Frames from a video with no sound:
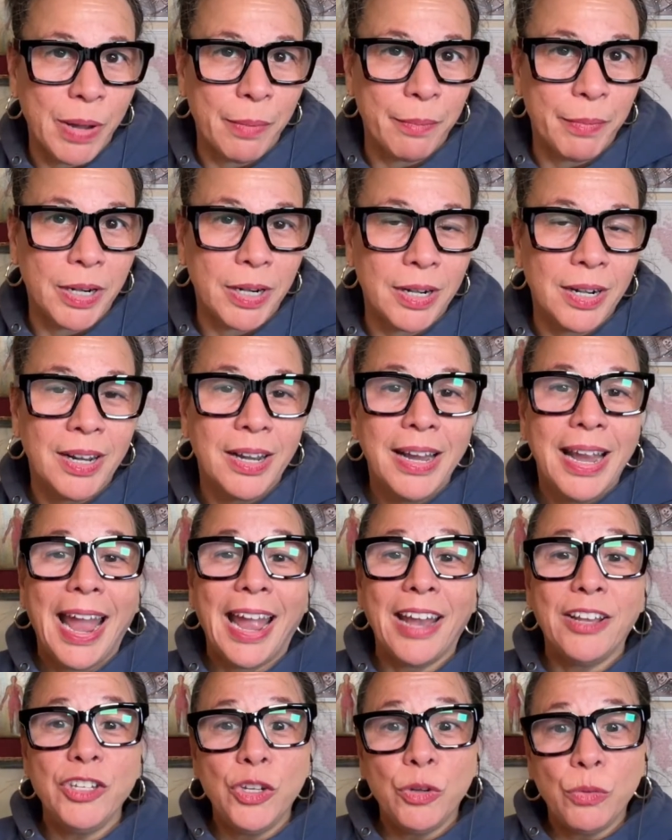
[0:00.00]
member,
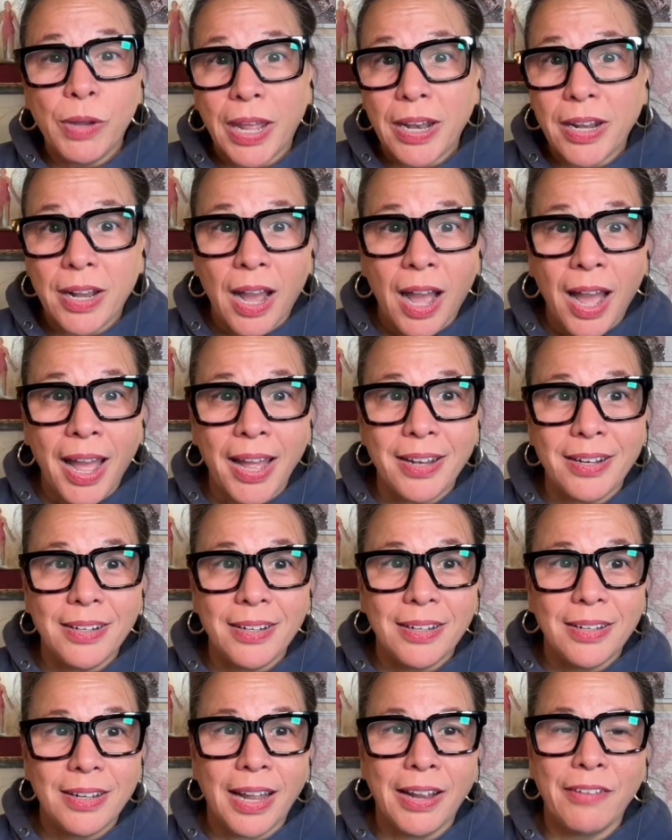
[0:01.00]
and you get a cut.
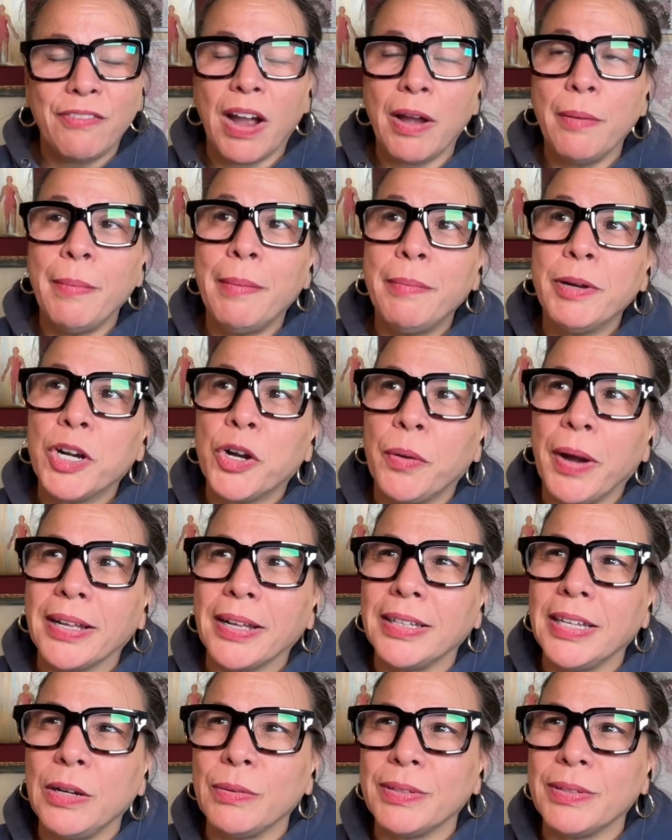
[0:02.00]
If I remember correctly,